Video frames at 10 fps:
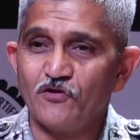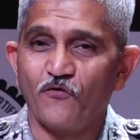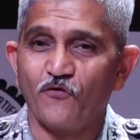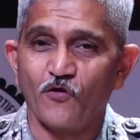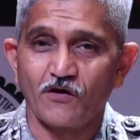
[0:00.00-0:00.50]
an
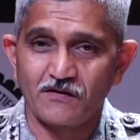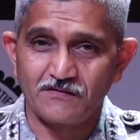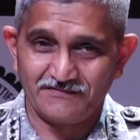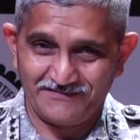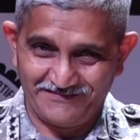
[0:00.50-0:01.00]
avenue
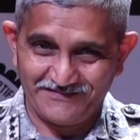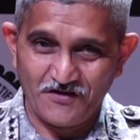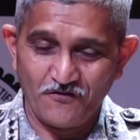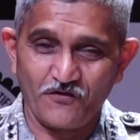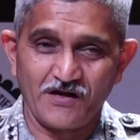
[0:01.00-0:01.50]
for
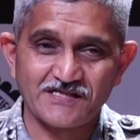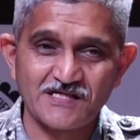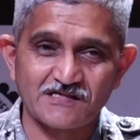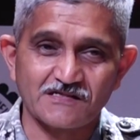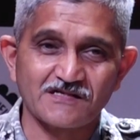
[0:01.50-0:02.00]

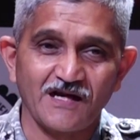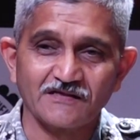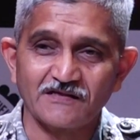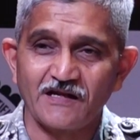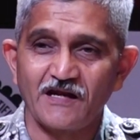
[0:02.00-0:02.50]

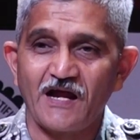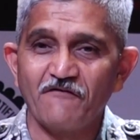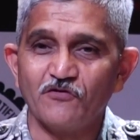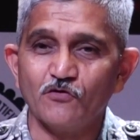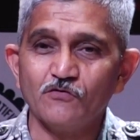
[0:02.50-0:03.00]
assistance rather
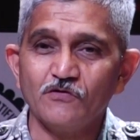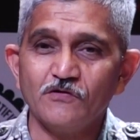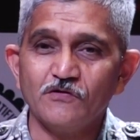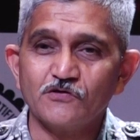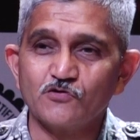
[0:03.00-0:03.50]
than an
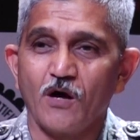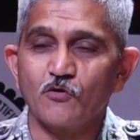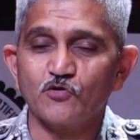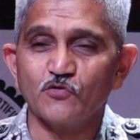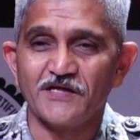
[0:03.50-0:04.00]
avenue
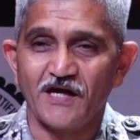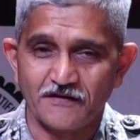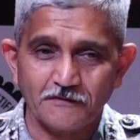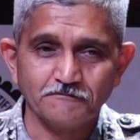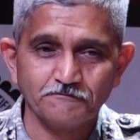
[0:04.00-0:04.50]
to
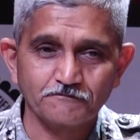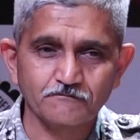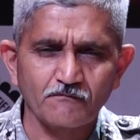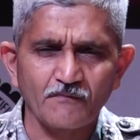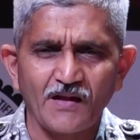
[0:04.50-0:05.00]
outdo the other.
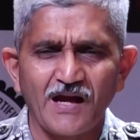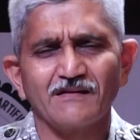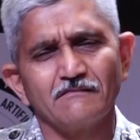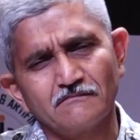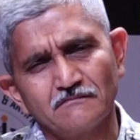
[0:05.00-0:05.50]

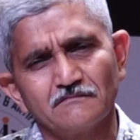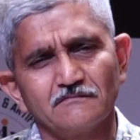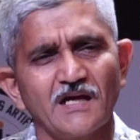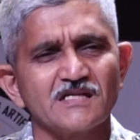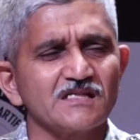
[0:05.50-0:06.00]
And
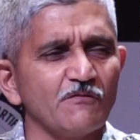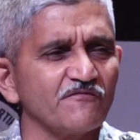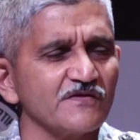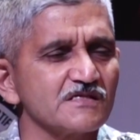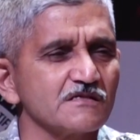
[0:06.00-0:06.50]

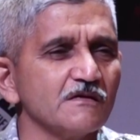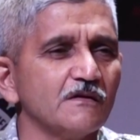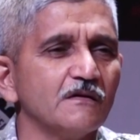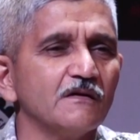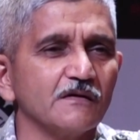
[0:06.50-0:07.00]
some of
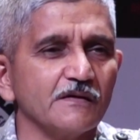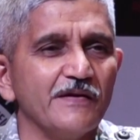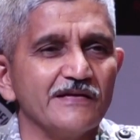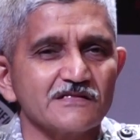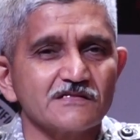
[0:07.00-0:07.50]
this
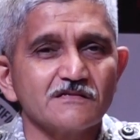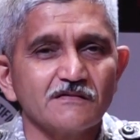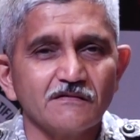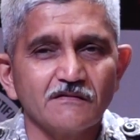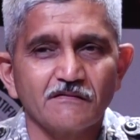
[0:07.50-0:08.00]

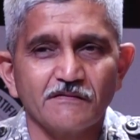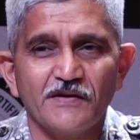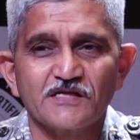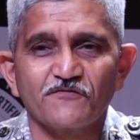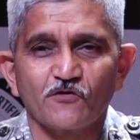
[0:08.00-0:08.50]
remains
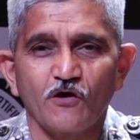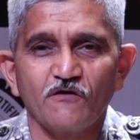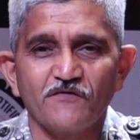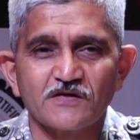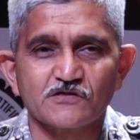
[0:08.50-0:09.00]

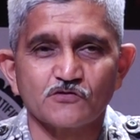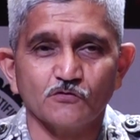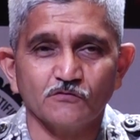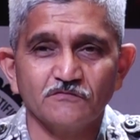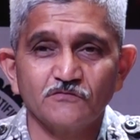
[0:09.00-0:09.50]
for all of
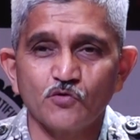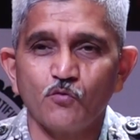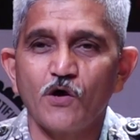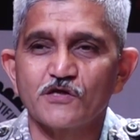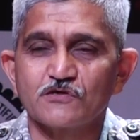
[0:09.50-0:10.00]
us to
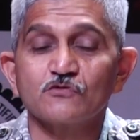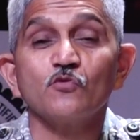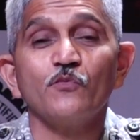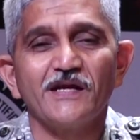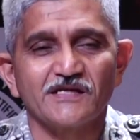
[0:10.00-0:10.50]

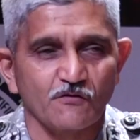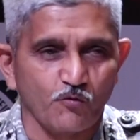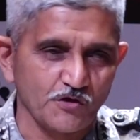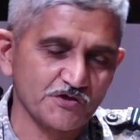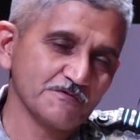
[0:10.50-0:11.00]
watch, to
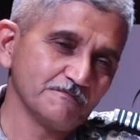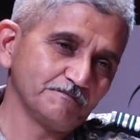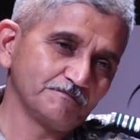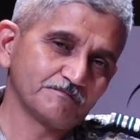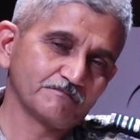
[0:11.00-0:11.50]
wait and
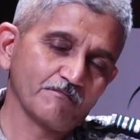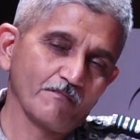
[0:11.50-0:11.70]
watch.